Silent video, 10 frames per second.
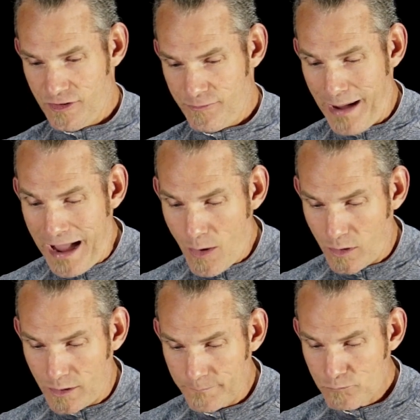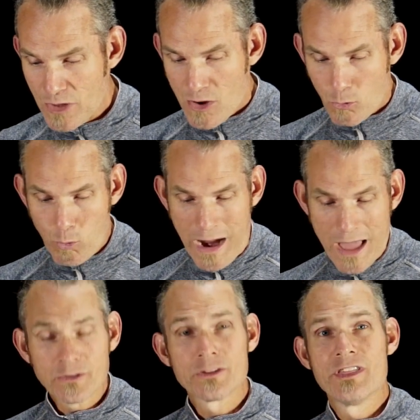of power,
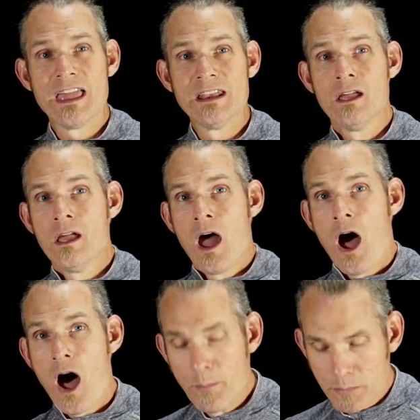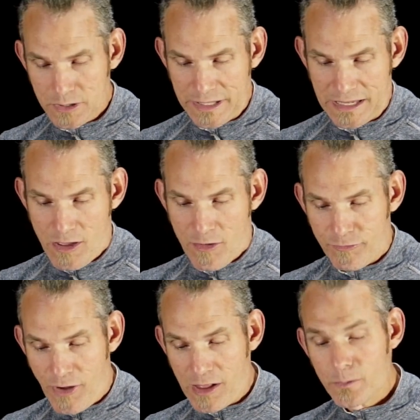rather than humbly
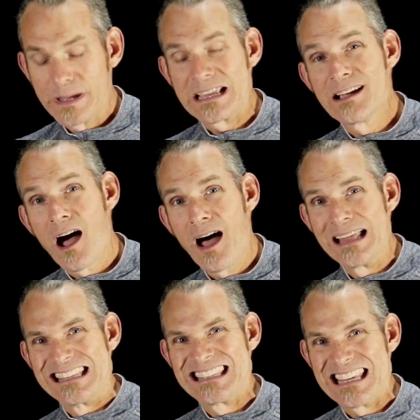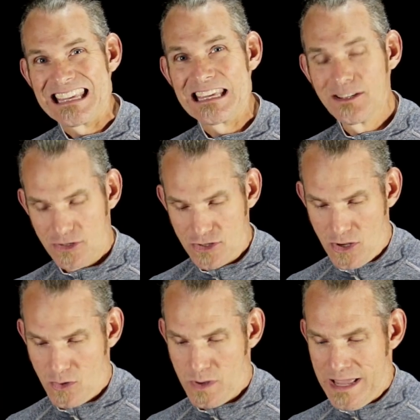following God, seeking to
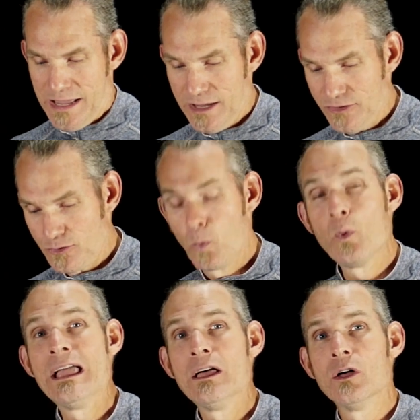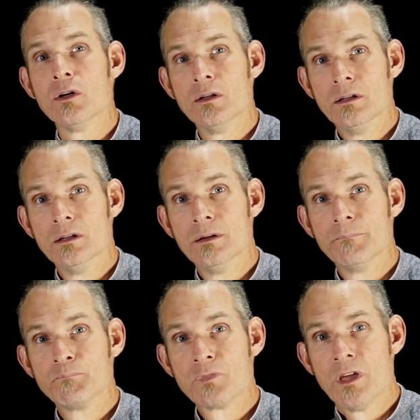know His will
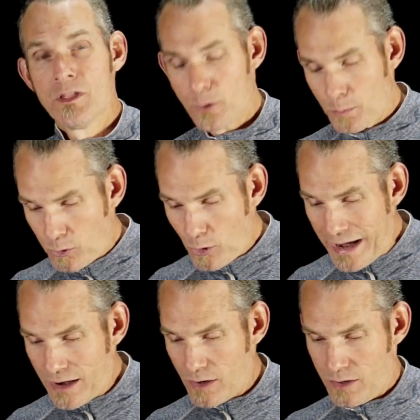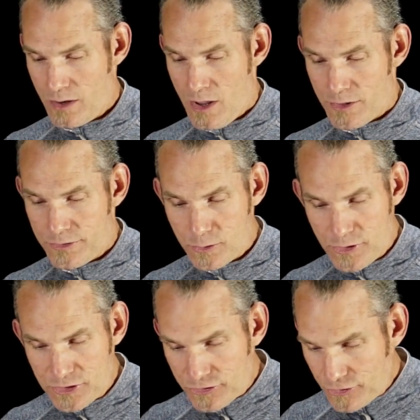through prayer, through
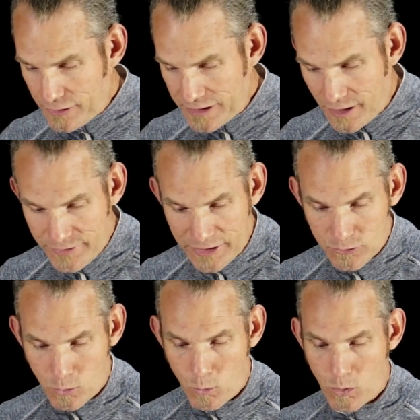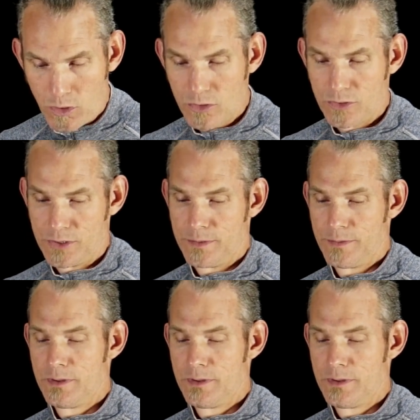the discerning of His word.